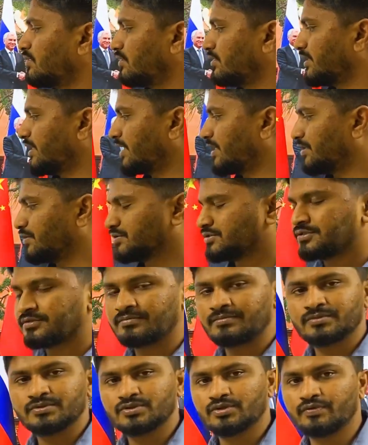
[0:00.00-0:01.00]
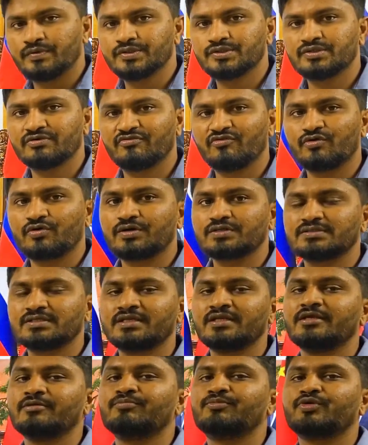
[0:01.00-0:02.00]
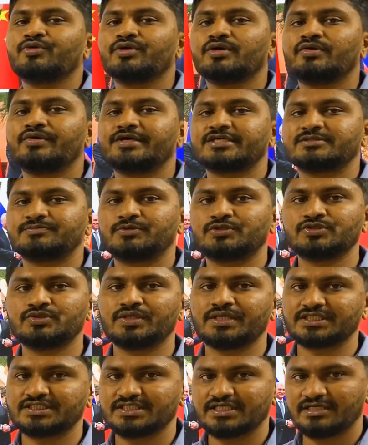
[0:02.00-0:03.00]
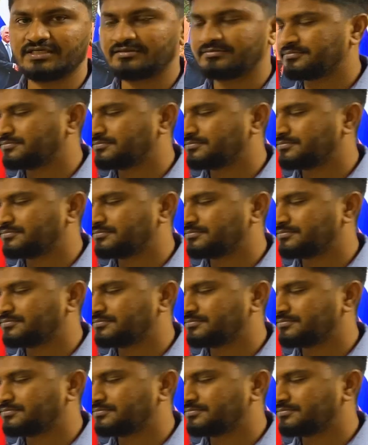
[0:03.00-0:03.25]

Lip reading: negatives. So we should focus on improving our exports to Russia.